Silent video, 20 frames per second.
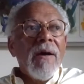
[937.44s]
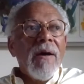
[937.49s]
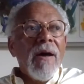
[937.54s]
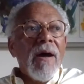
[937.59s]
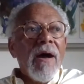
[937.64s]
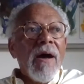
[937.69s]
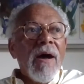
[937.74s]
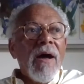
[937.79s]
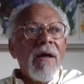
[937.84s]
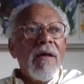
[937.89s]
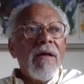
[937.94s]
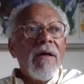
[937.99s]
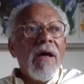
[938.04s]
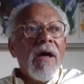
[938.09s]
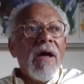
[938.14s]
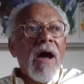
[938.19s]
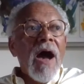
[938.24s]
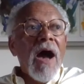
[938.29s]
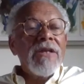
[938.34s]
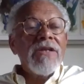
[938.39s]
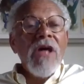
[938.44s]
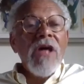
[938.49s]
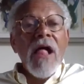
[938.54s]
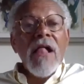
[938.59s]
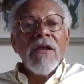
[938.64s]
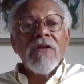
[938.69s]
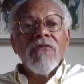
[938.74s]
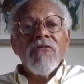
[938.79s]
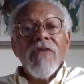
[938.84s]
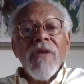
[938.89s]
uh, high
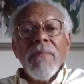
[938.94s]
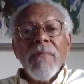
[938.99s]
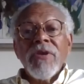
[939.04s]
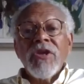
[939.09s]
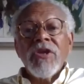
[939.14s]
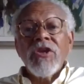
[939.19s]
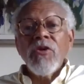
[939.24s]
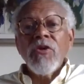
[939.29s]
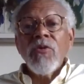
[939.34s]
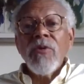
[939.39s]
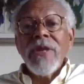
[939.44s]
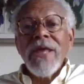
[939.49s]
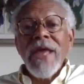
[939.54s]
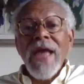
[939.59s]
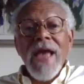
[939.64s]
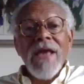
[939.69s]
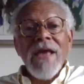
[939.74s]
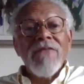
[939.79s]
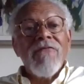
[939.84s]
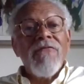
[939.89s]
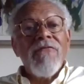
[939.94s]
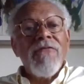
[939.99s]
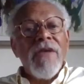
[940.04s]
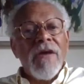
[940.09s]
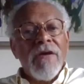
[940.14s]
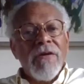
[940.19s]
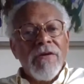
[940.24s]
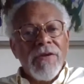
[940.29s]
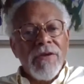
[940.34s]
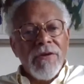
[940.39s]
tolerance for ambiguity and
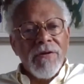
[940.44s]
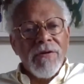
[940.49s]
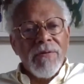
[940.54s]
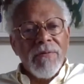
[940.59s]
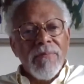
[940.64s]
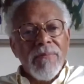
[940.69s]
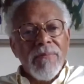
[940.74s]
failure.